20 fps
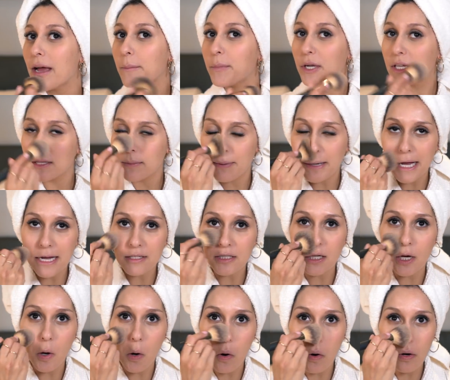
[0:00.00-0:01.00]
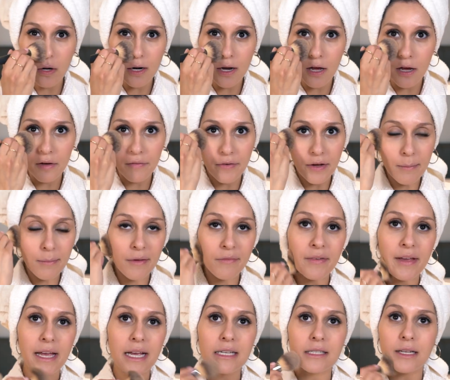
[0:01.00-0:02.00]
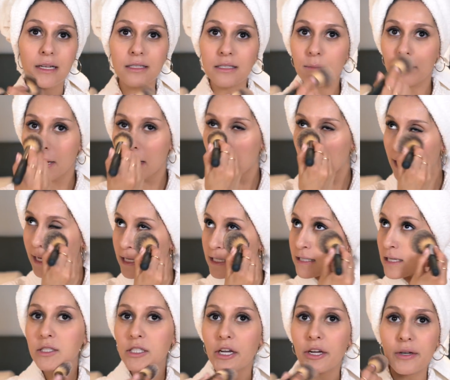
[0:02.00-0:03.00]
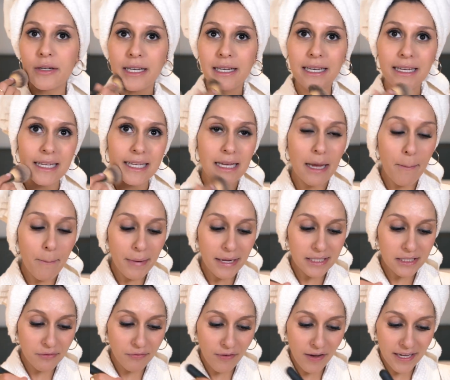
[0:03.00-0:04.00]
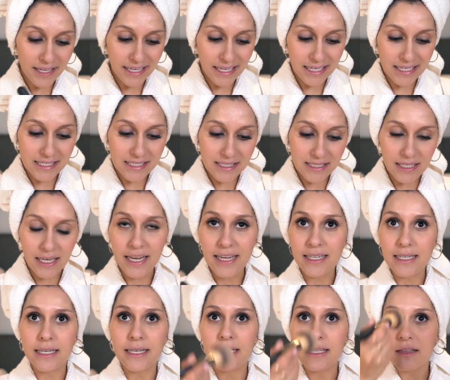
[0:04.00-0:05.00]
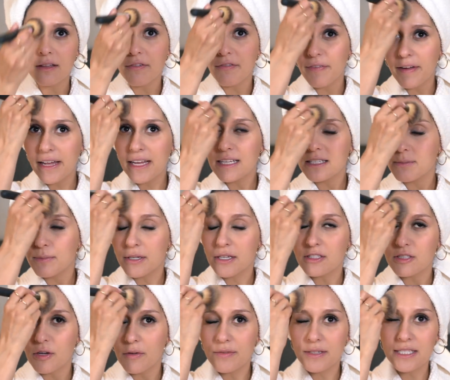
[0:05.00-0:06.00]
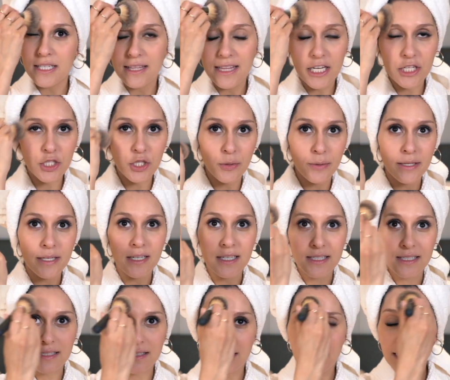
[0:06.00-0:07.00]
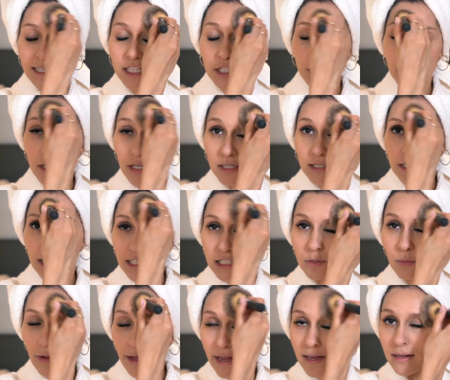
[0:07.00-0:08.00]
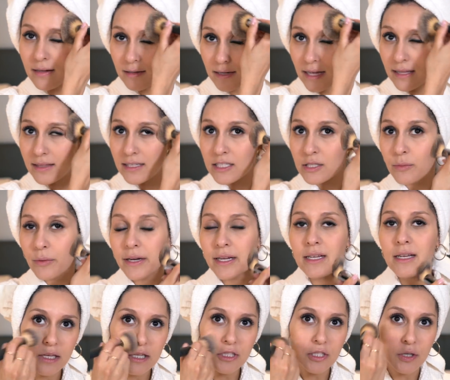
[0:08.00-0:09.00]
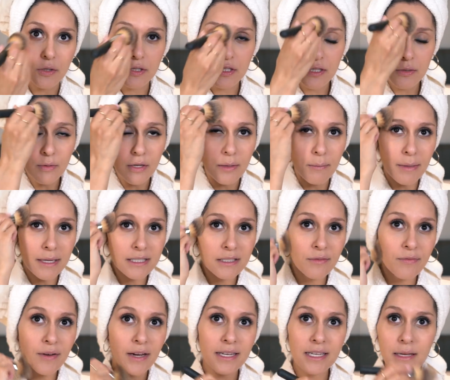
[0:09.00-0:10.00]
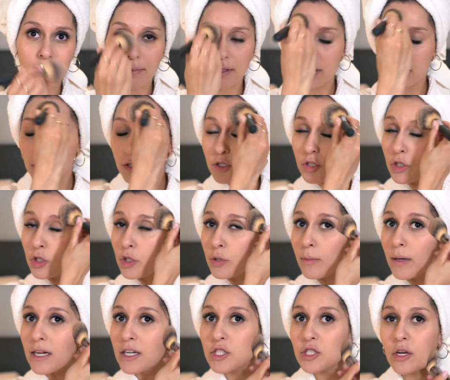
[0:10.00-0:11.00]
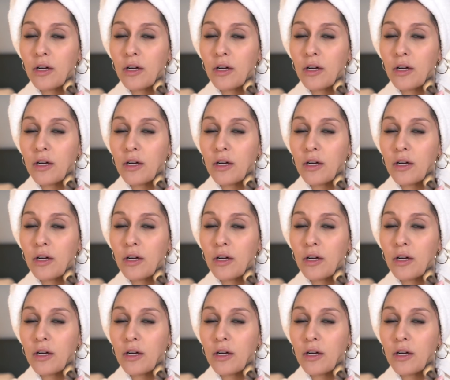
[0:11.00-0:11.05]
I'm putting the powder all over my face, under my eyes, totally mattifying slightly the face, because obviously that dewiness literally looks like sweat at this rate. So you just want to mattify it, but not too much,